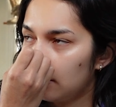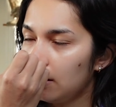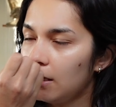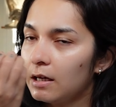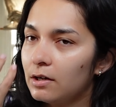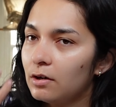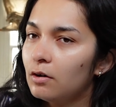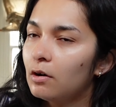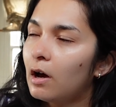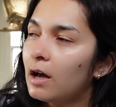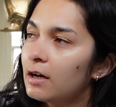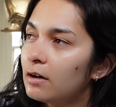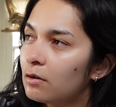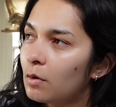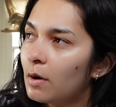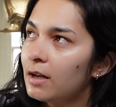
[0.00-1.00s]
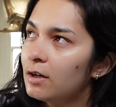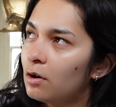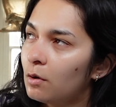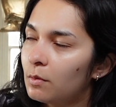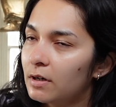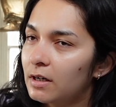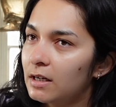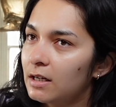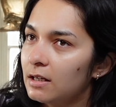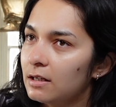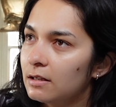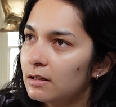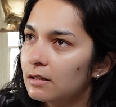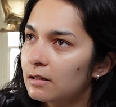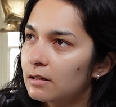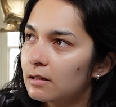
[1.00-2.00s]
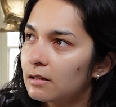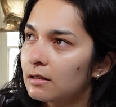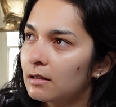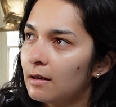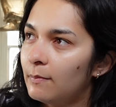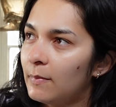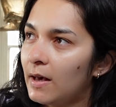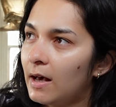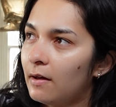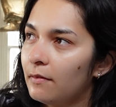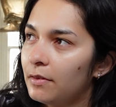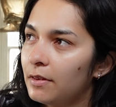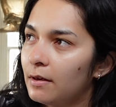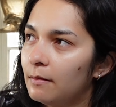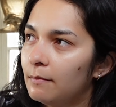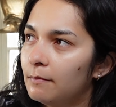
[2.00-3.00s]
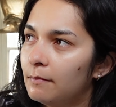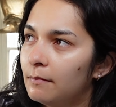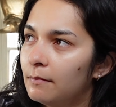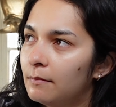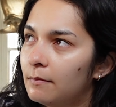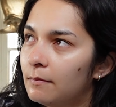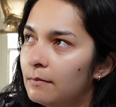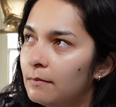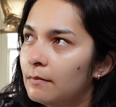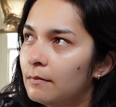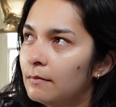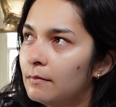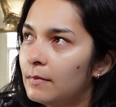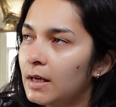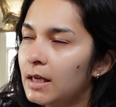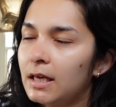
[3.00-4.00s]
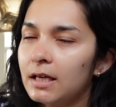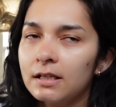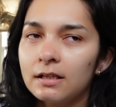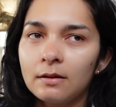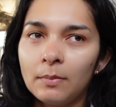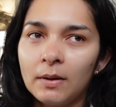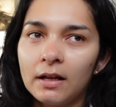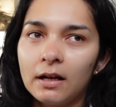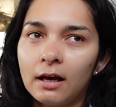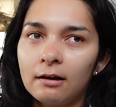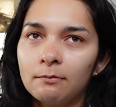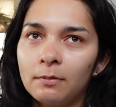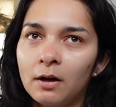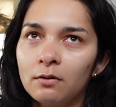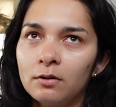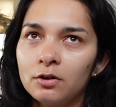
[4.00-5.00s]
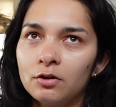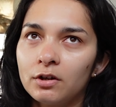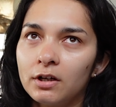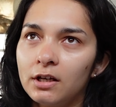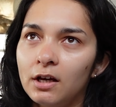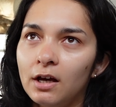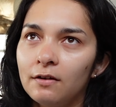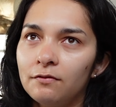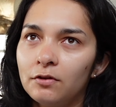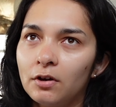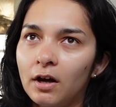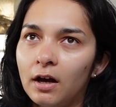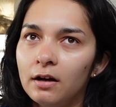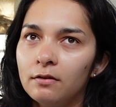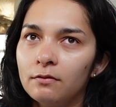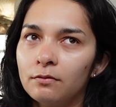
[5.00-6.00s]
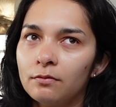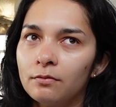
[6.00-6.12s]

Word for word: Yeah, I don't I don't quite know what it is about them. I guess a bit like poetry, you have to kind of